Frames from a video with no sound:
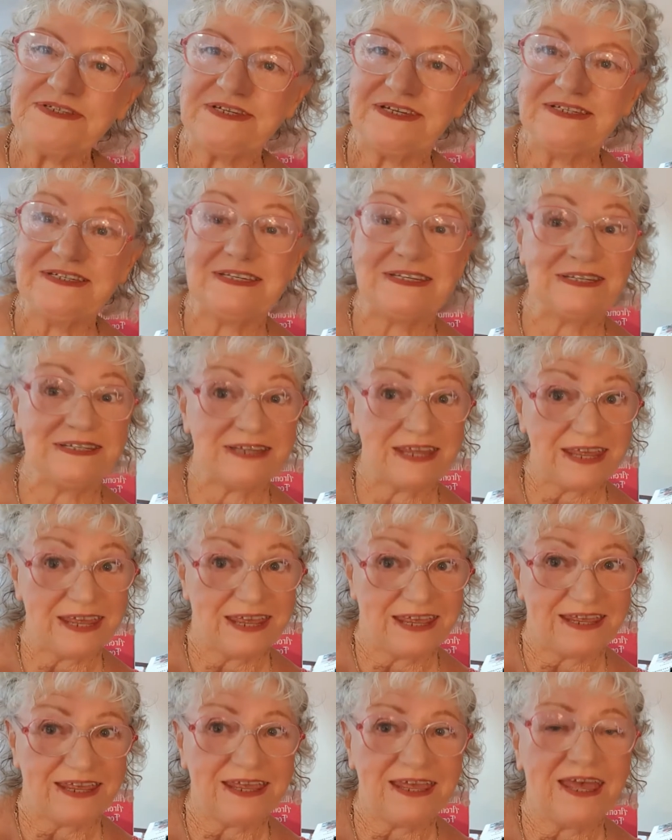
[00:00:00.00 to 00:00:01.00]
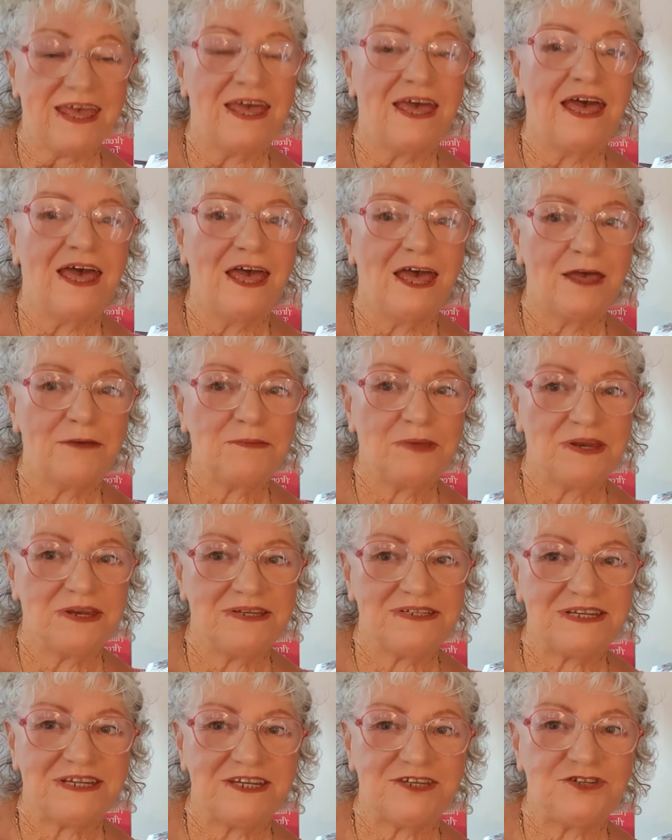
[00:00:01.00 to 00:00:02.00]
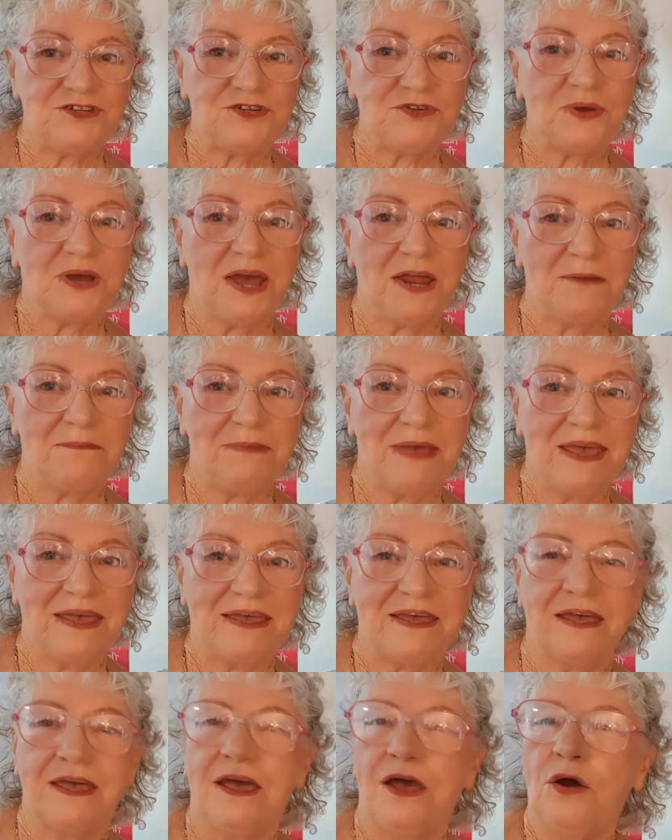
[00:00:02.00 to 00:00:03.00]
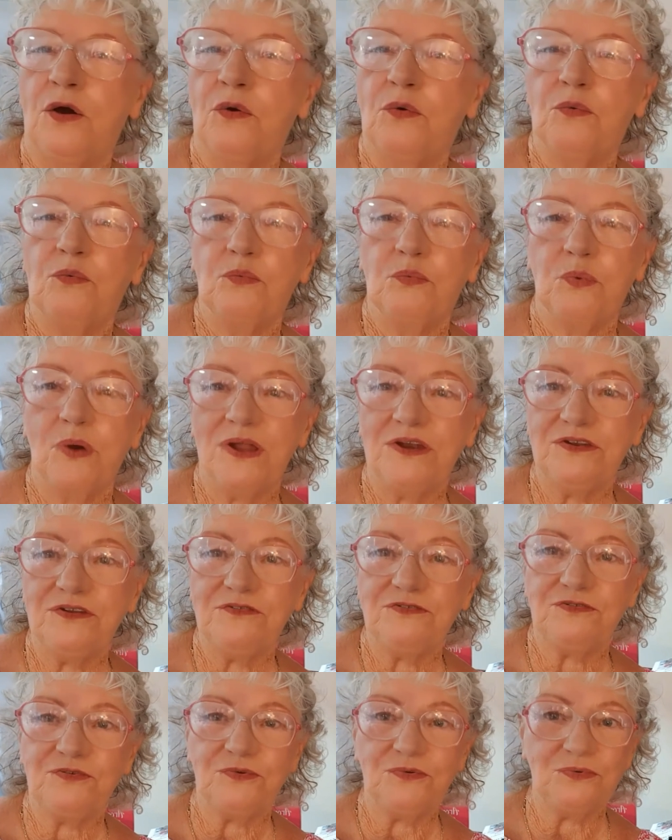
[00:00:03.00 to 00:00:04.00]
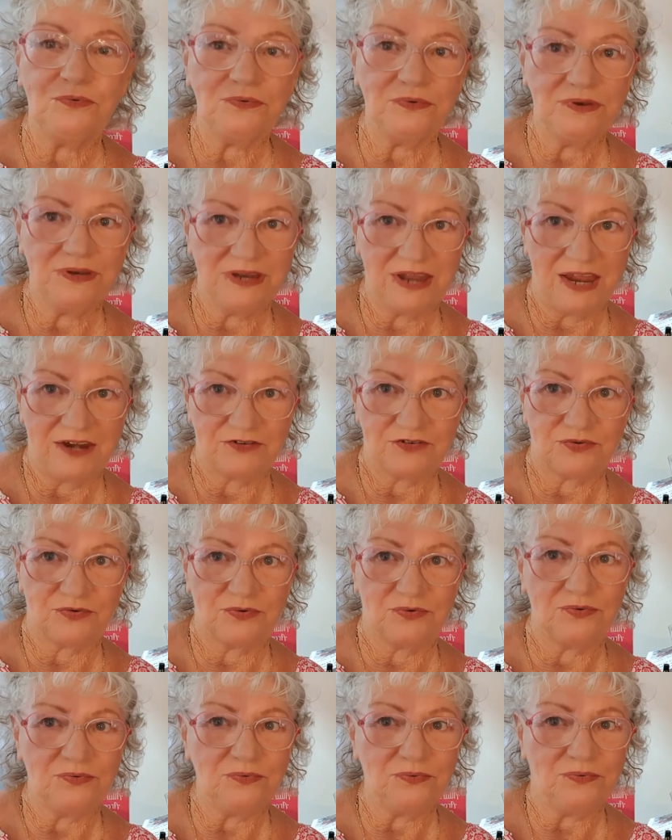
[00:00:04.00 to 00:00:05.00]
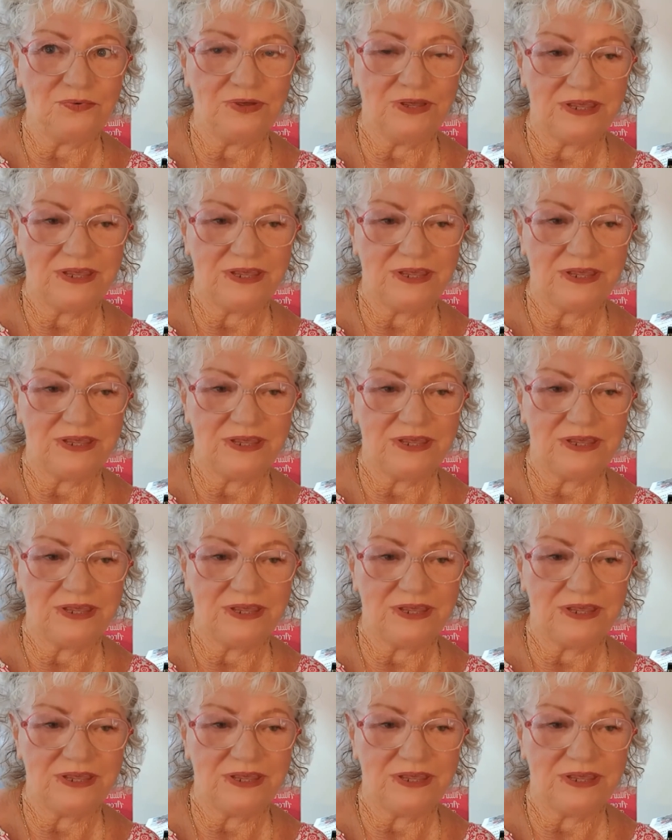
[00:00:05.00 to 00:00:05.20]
and today I'm going to teach you how to make wonderful, natural,